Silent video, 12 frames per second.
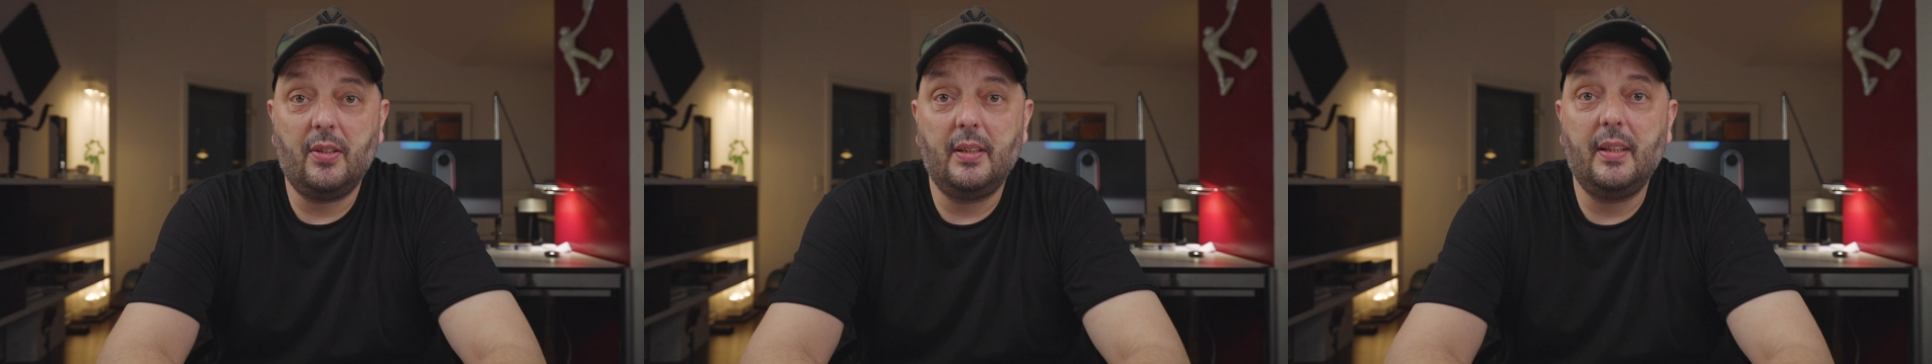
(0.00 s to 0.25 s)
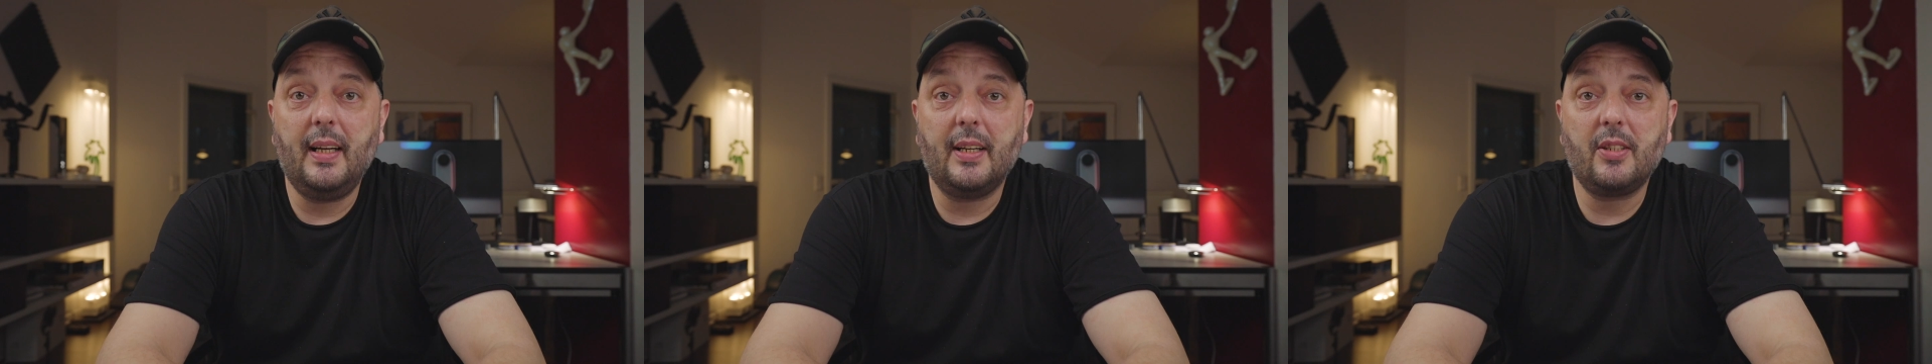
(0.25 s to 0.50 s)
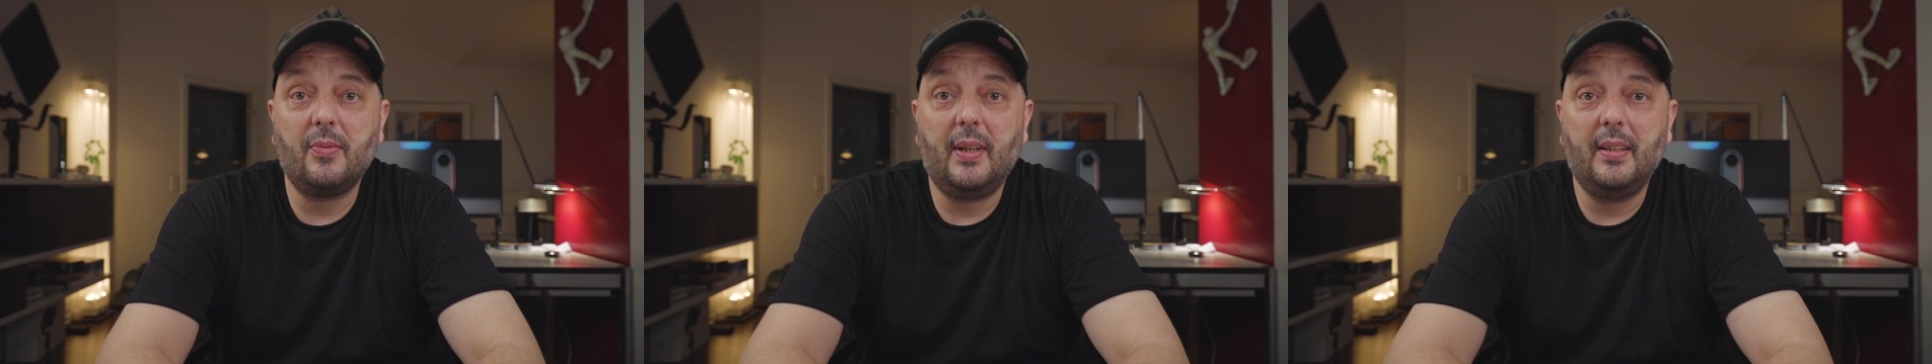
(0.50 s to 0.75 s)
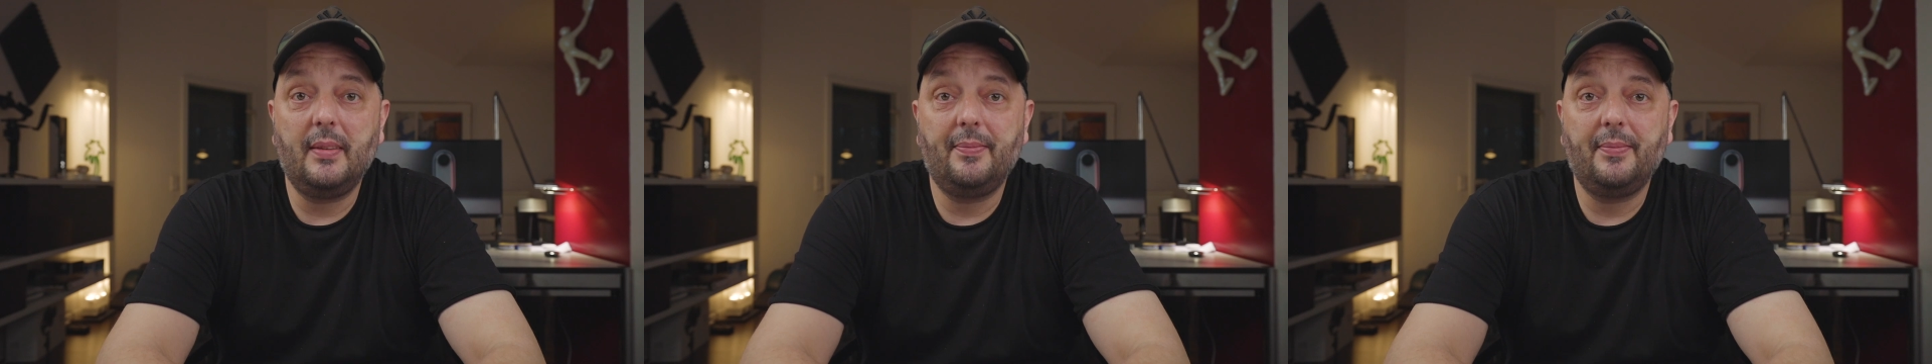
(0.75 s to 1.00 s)
you in the next
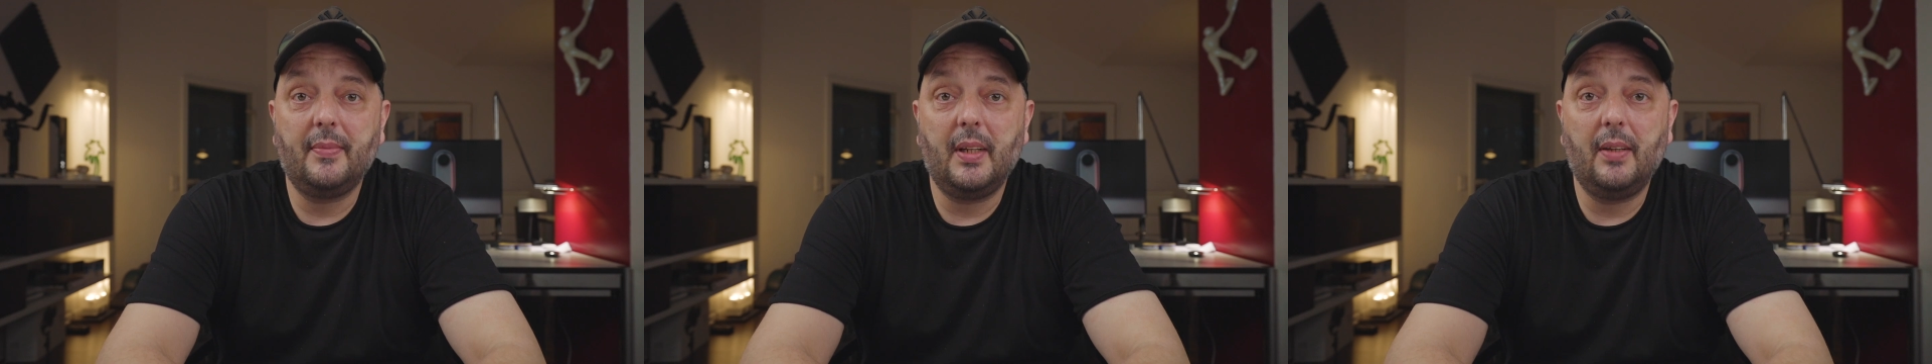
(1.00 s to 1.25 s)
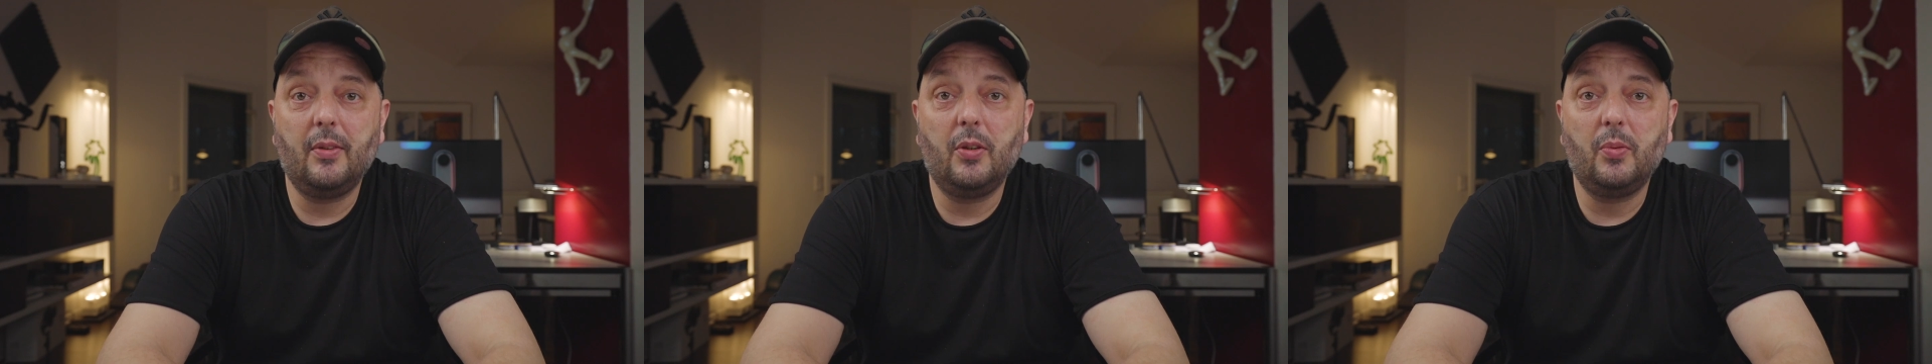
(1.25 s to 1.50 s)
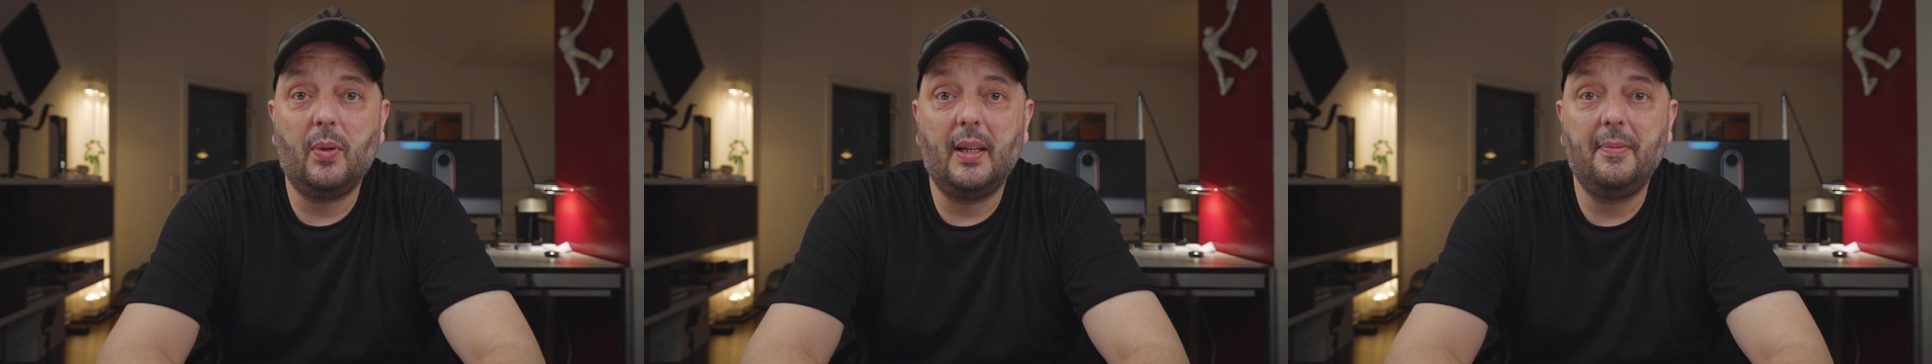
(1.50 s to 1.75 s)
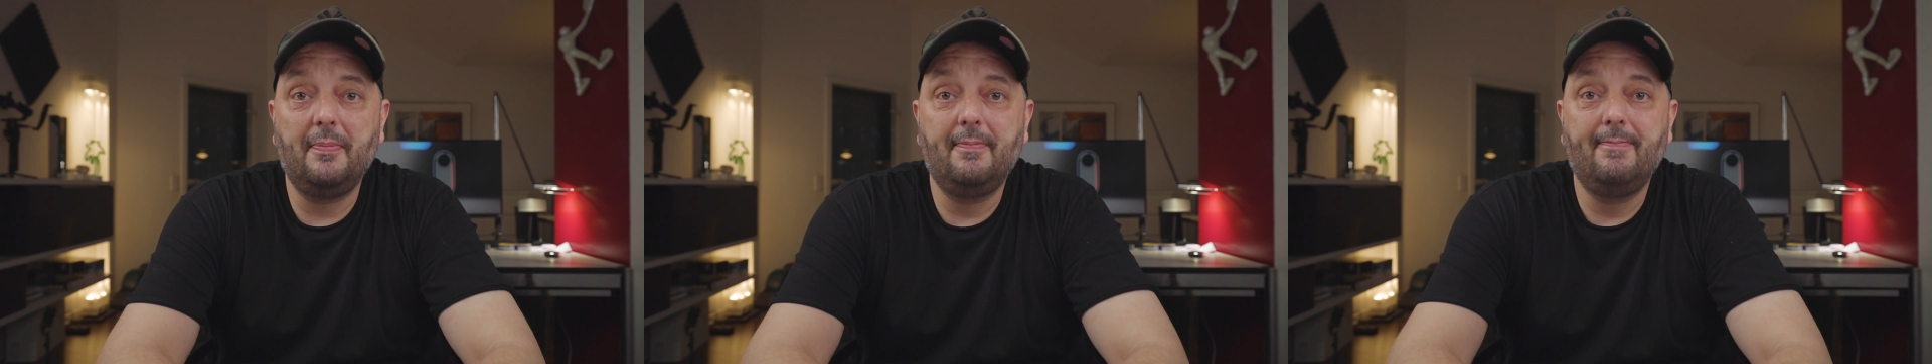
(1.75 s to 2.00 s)
one. Have a good one.